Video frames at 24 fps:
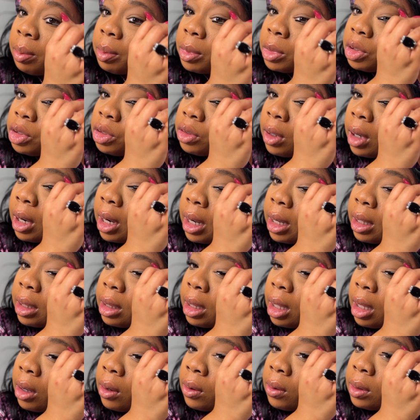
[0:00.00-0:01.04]
gonna try
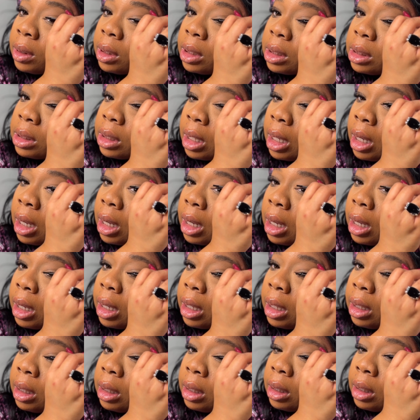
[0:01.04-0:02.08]
that on this
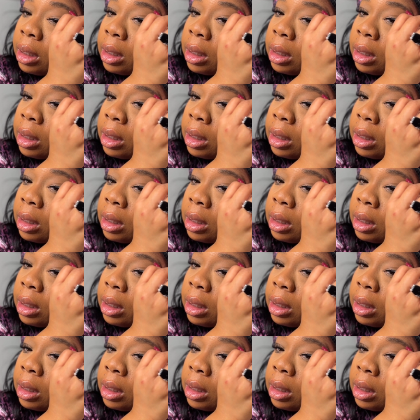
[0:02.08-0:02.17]
eye.